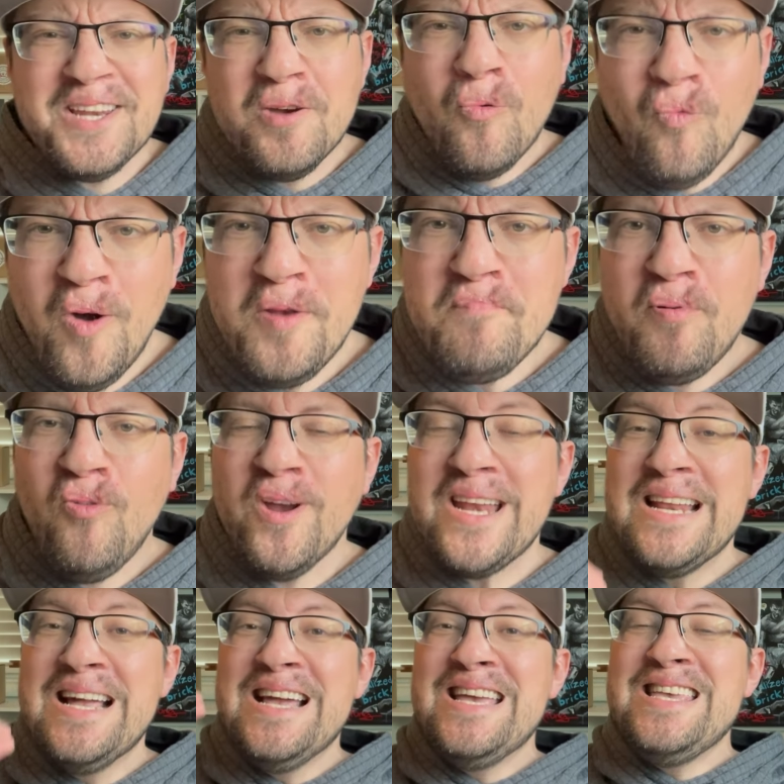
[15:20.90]
at one point,
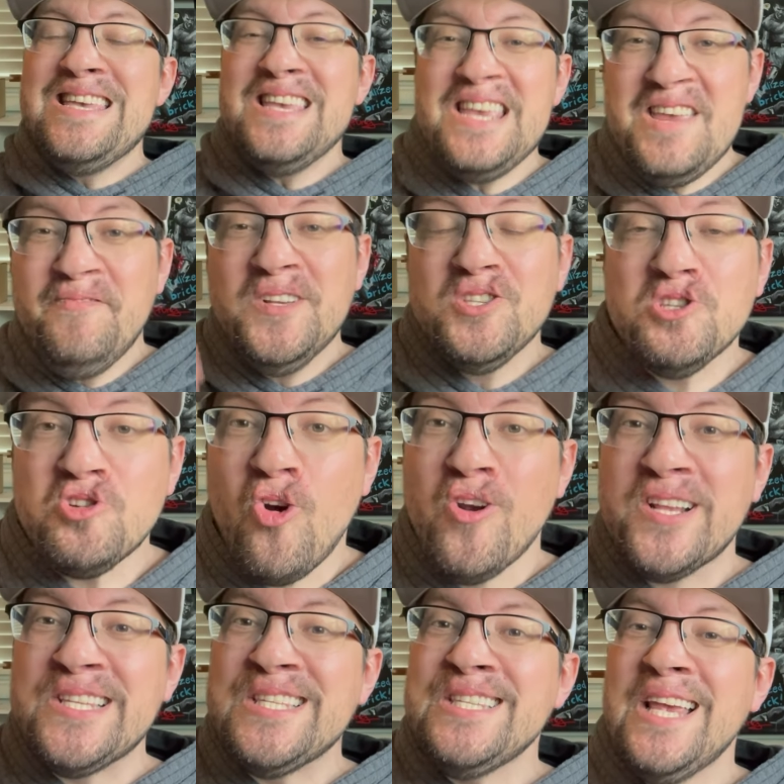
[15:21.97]
he even
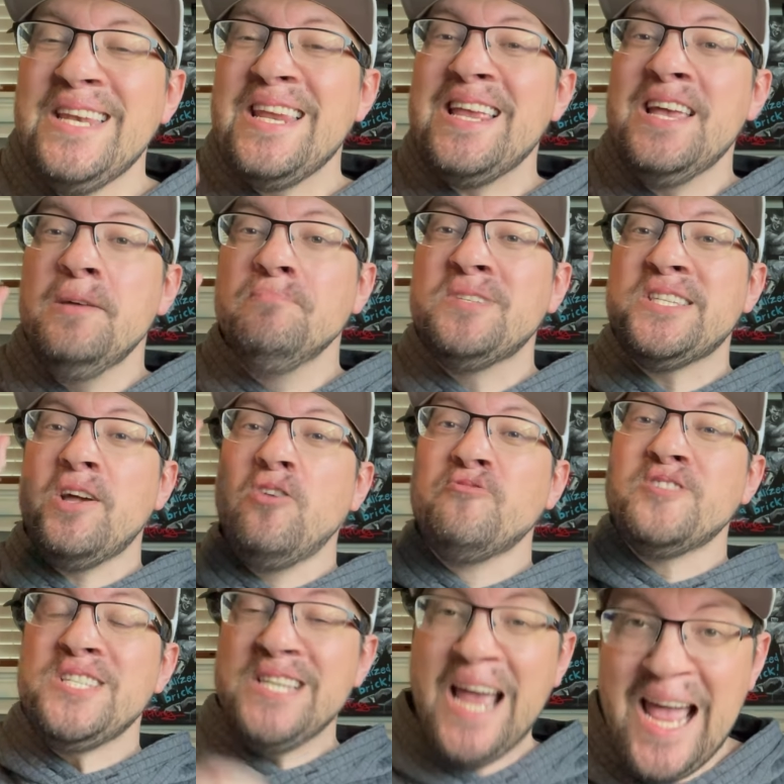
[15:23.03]
started sending
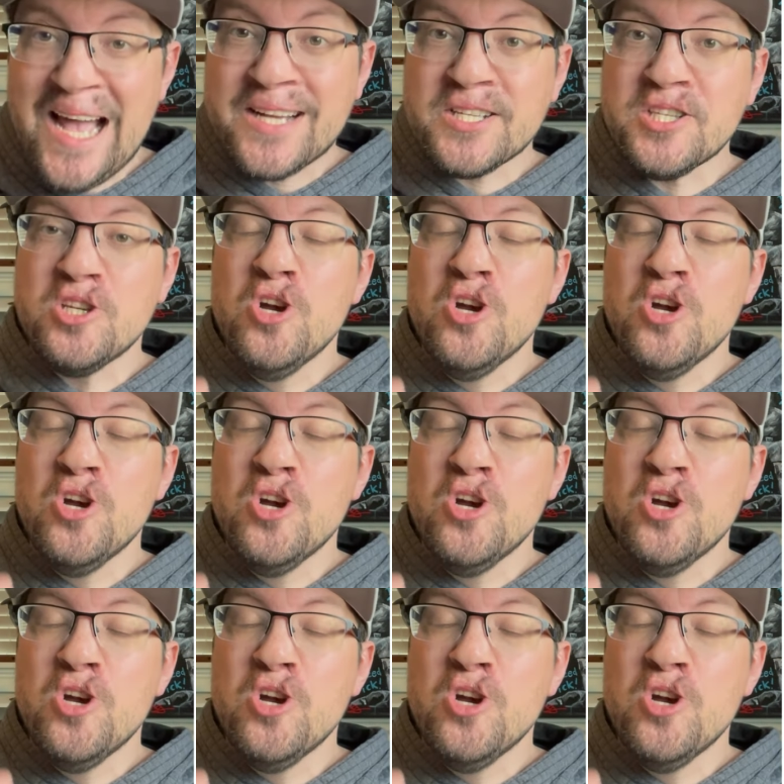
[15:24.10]
himself texts